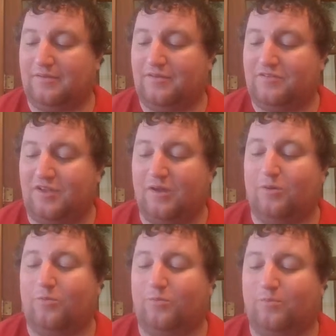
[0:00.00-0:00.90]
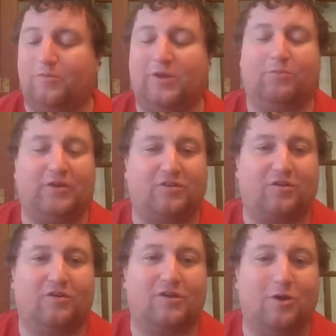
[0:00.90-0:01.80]
So we
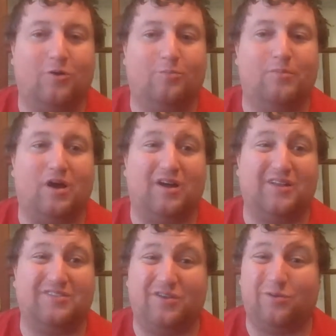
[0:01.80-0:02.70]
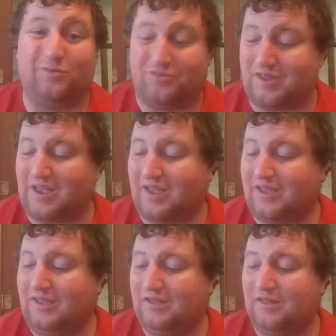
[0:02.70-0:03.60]
return home on
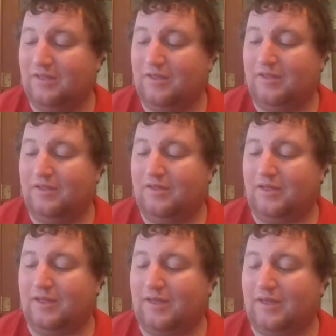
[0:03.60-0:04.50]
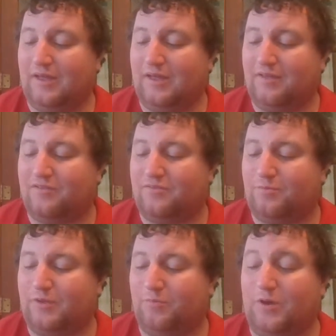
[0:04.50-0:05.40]
Tuesday as
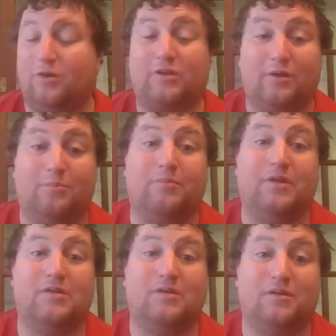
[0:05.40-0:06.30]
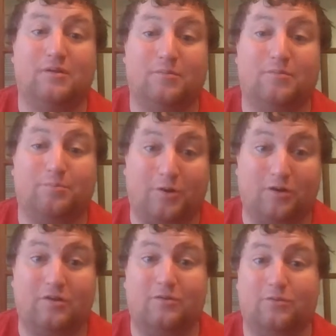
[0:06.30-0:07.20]
we welcome
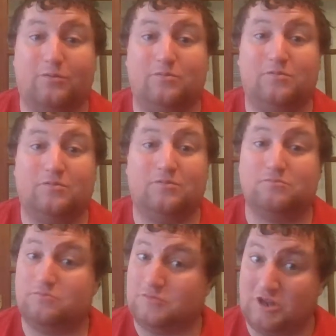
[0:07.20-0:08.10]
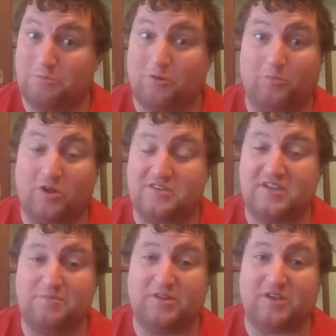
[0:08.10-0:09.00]
Purdue, number one
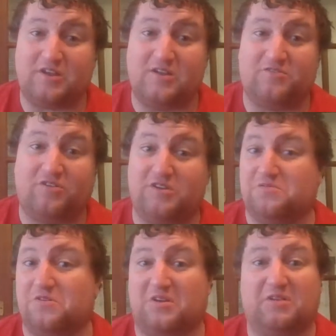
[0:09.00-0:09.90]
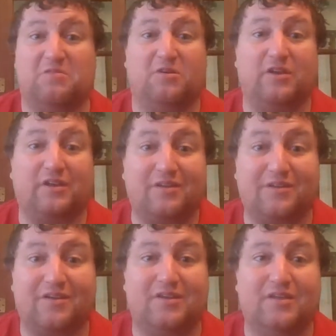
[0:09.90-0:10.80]
team in the country, looking really
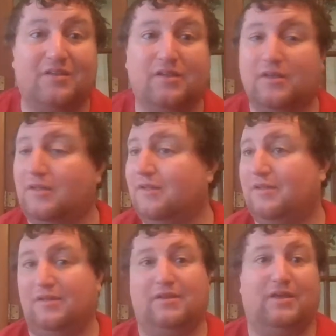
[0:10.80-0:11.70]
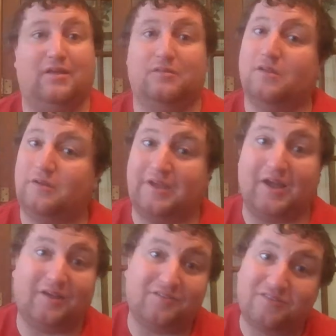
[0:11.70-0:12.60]
good. And look,
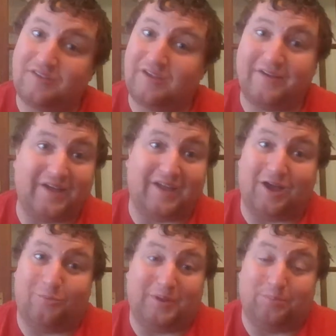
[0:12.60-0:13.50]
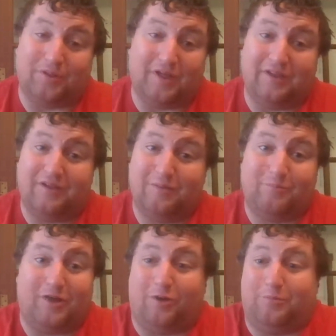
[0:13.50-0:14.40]
guys, I'll be blunt.
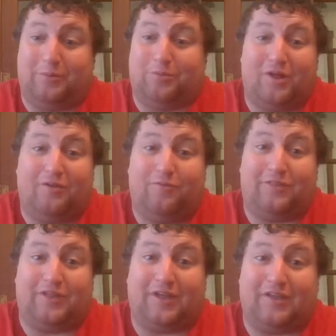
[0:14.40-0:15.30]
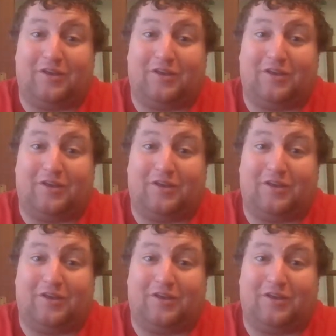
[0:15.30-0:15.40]
I'll be blunt with you.